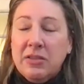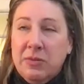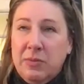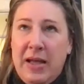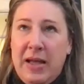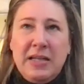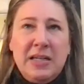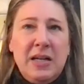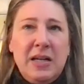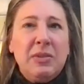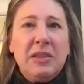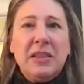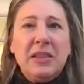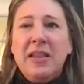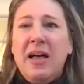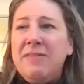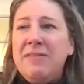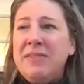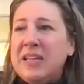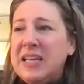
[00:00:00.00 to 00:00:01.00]
ended up
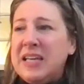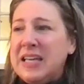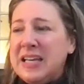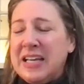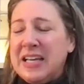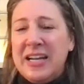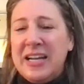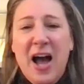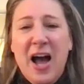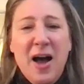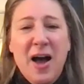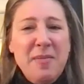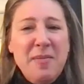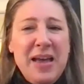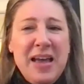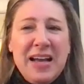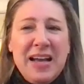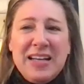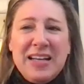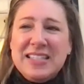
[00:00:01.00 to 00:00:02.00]
loving
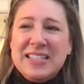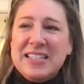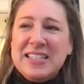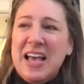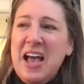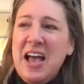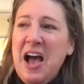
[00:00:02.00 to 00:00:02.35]
economics,